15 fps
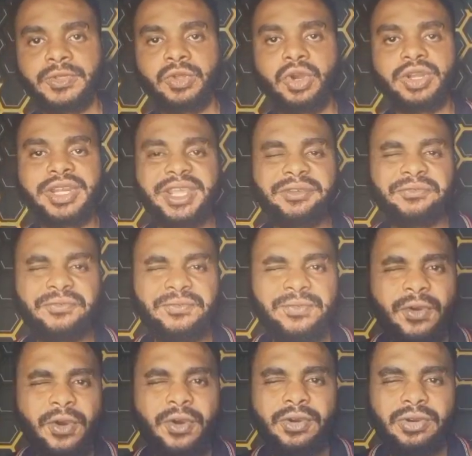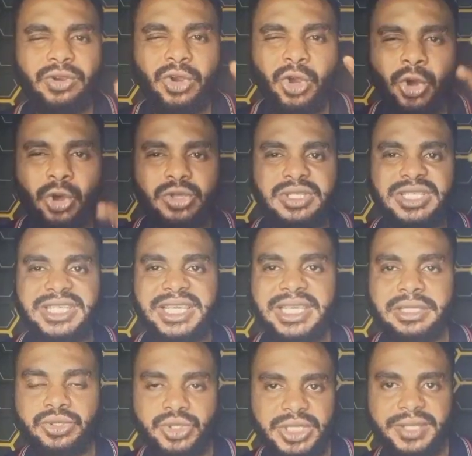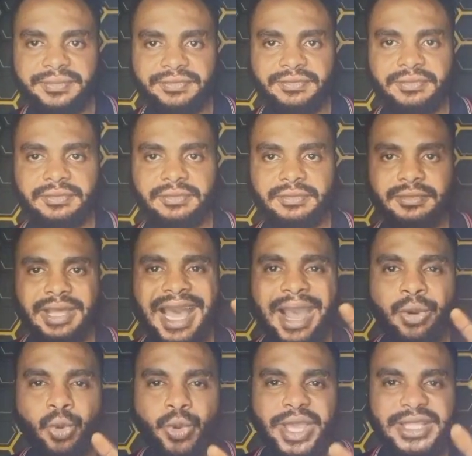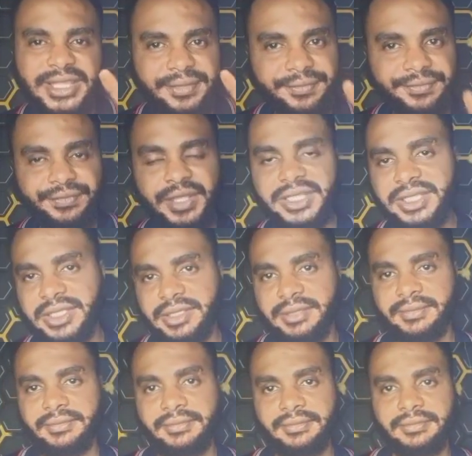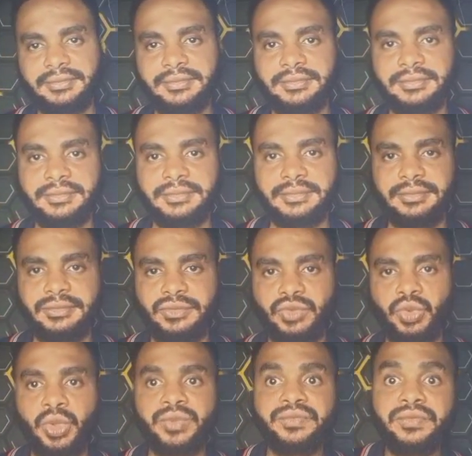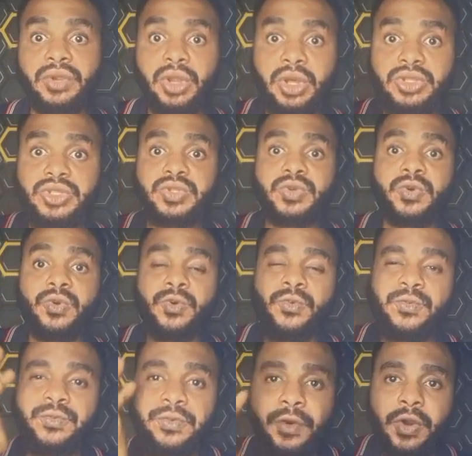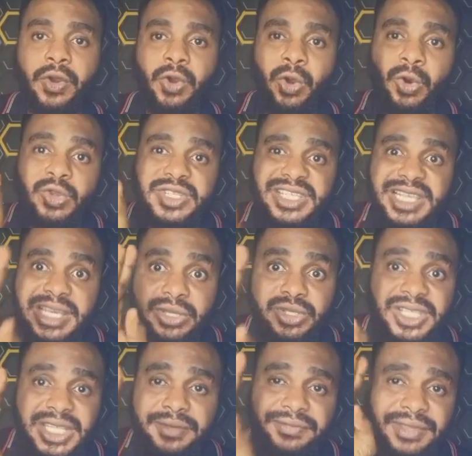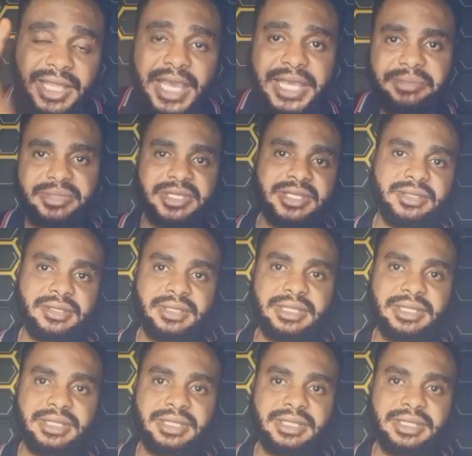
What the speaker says: on a 4 consecutive away defeats. We've lost 4 consecutive times